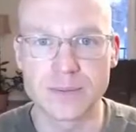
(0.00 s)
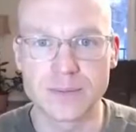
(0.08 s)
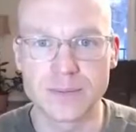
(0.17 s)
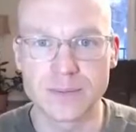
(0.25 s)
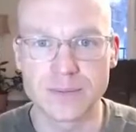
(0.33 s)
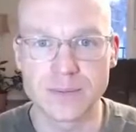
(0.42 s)

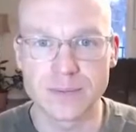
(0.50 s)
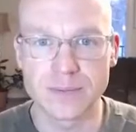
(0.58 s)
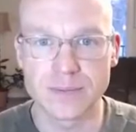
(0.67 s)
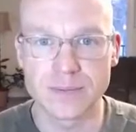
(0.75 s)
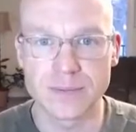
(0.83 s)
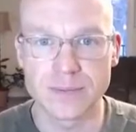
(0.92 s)

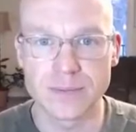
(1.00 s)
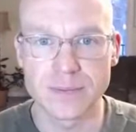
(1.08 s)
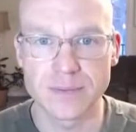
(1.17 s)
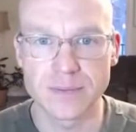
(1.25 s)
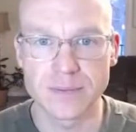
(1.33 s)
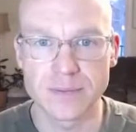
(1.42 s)

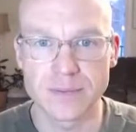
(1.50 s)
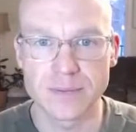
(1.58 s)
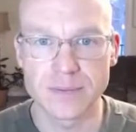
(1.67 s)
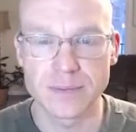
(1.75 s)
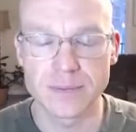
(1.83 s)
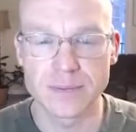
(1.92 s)

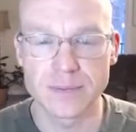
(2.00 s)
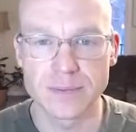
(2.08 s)
[no speech]